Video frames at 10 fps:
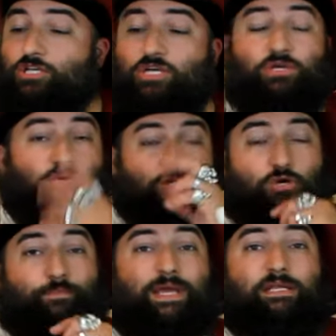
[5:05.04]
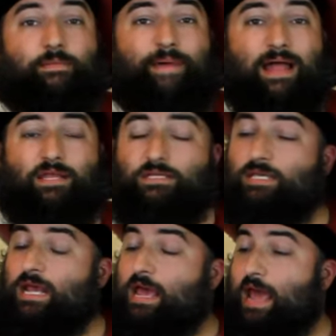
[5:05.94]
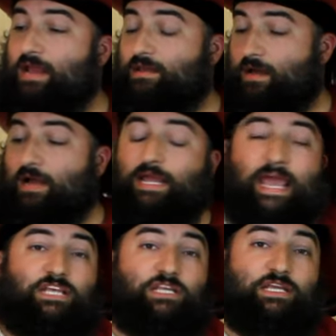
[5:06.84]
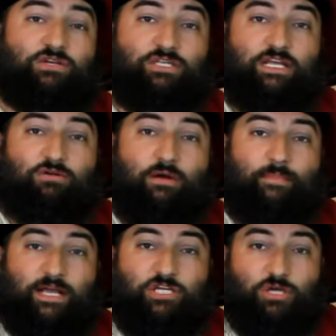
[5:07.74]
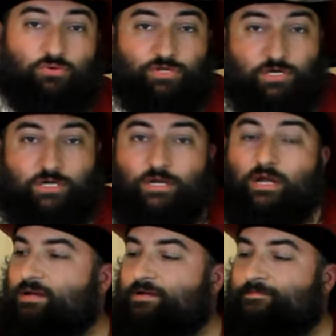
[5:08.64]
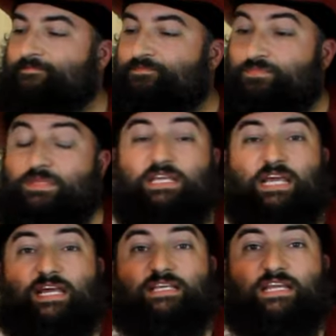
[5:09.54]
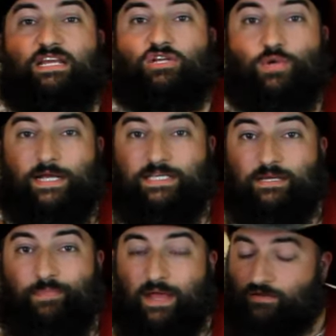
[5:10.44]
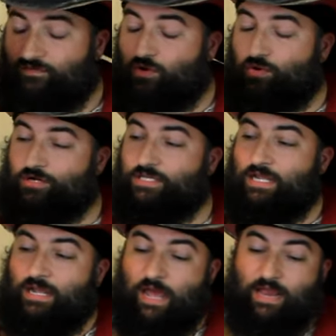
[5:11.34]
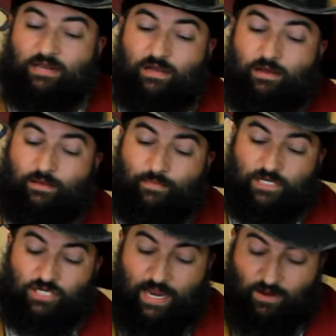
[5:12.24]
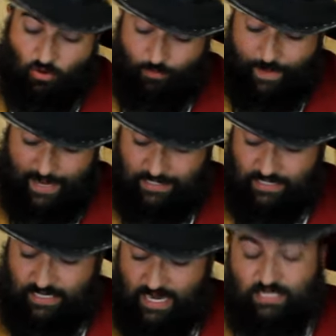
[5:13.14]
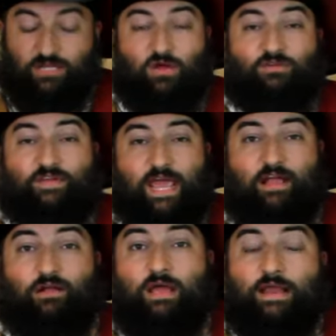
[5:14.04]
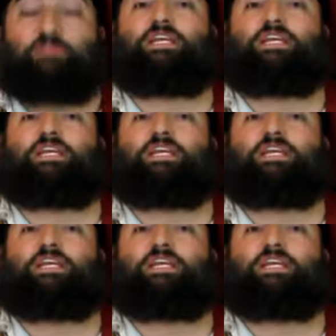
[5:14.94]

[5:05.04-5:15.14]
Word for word: she'll use her beak to balance, and uh, occasionally you'll see her on my shoulder Tiki's an interesting pet, of course, and uh, much like all pets, it takes a lot of care. Now,